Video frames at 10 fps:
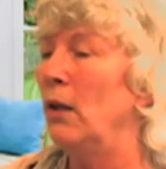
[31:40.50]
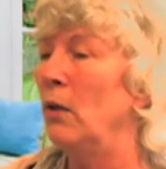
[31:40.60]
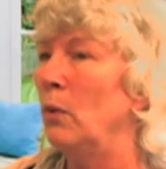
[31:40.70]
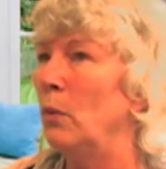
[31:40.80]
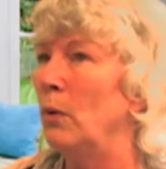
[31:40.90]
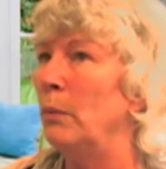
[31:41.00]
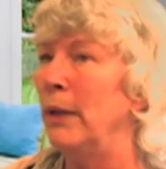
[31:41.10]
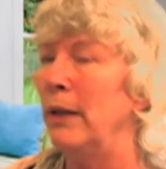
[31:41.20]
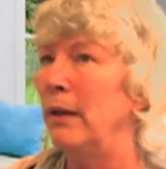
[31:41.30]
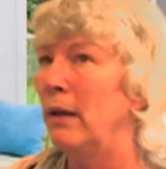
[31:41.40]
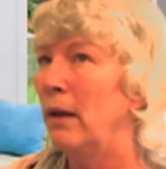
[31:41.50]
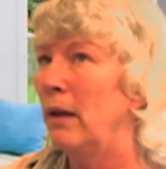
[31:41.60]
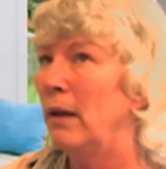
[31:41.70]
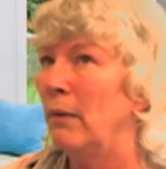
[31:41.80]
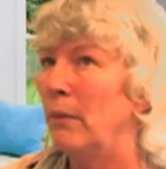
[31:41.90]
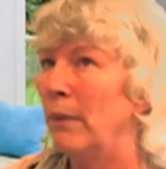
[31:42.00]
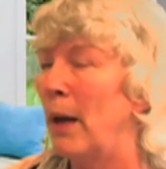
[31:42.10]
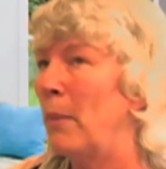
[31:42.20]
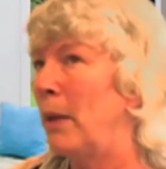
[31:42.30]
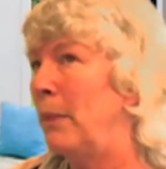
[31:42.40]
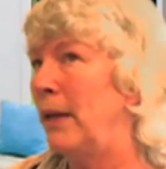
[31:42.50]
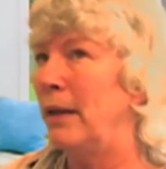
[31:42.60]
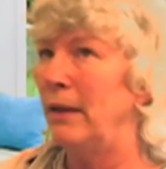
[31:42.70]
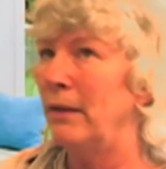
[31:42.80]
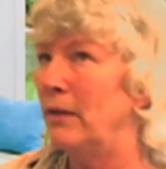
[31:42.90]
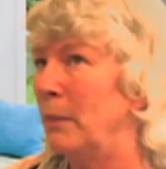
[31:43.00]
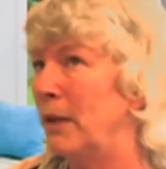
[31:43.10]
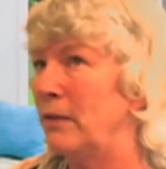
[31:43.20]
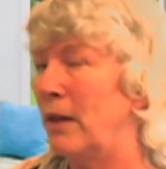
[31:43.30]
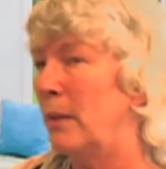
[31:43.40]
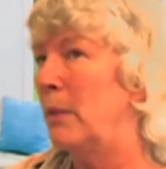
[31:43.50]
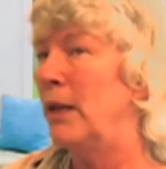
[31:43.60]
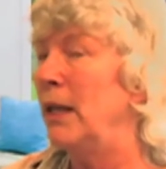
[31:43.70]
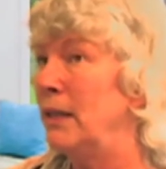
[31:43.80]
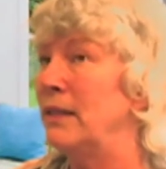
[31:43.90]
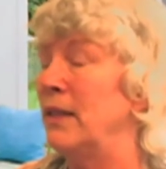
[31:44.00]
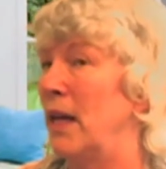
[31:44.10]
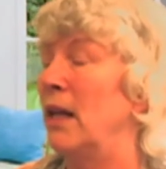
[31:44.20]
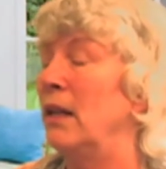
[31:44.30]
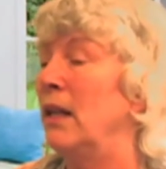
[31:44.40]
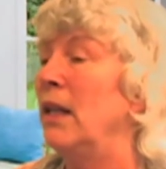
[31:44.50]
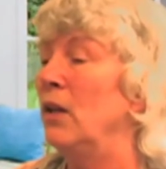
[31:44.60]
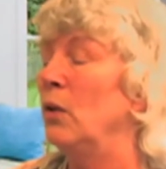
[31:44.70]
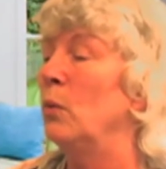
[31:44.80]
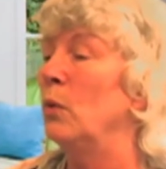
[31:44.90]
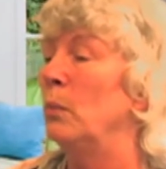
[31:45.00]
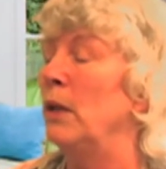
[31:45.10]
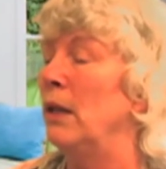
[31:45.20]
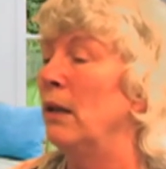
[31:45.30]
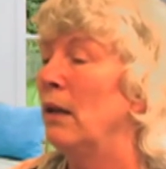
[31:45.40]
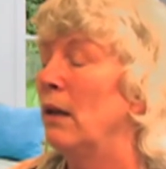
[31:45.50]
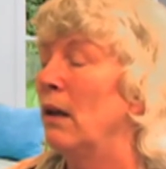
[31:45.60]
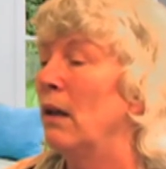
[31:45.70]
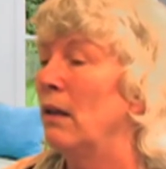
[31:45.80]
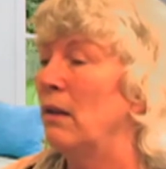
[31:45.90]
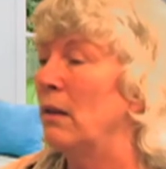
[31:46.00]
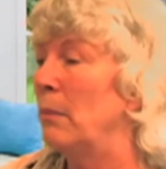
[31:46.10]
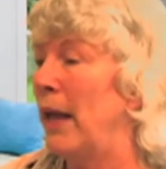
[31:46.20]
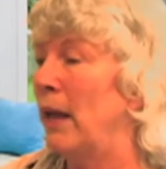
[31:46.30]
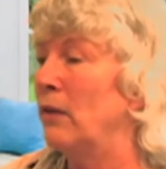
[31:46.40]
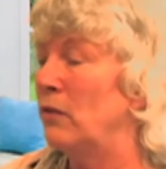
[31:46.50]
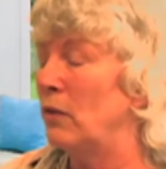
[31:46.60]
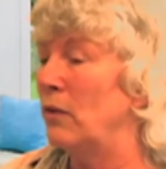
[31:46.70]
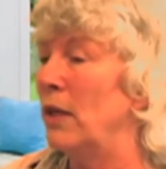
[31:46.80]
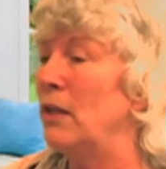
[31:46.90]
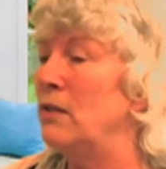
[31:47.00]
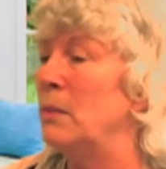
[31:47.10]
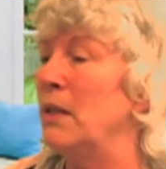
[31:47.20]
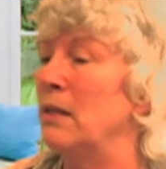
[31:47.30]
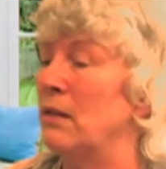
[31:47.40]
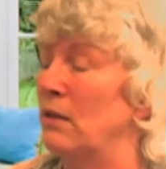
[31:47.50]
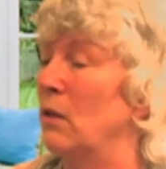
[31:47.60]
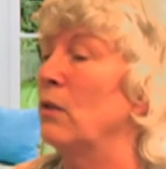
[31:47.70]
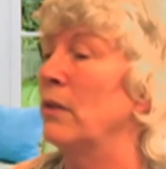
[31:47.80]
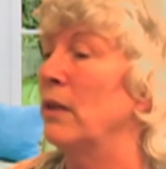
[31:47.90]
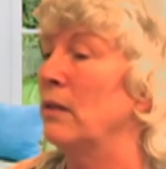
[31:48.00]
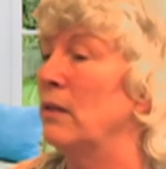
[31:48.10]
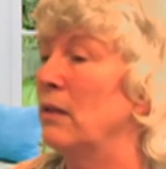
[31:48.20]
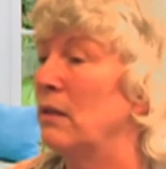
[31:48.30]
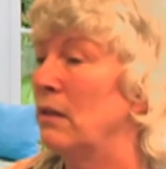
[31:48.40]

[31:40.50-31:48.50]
who would be, I might be getting this mixed up, but he said, he who would be the master needs to be the servant.